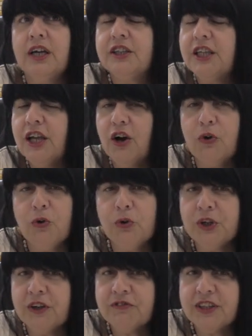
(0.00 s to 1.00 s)
They all
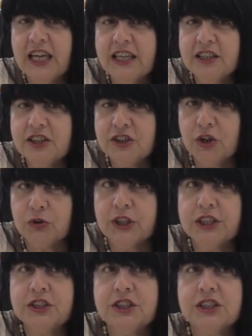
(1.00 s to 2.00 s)
have gained
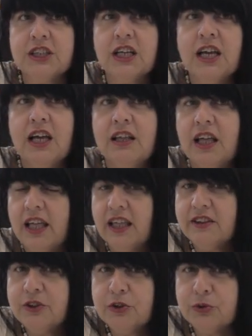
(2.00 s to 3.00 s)
knowledge
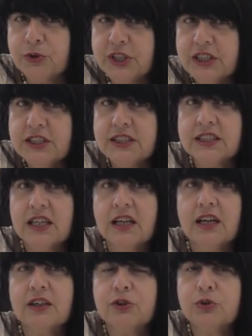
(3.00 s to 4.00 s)
and degrees
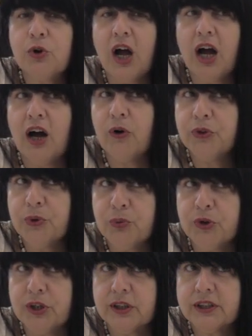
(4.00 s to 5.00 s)
throughout the
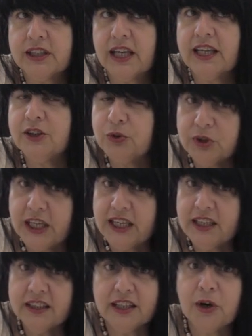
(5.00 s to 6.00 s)
world, and
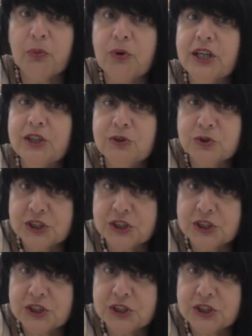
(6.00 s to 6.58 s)
today they are willing to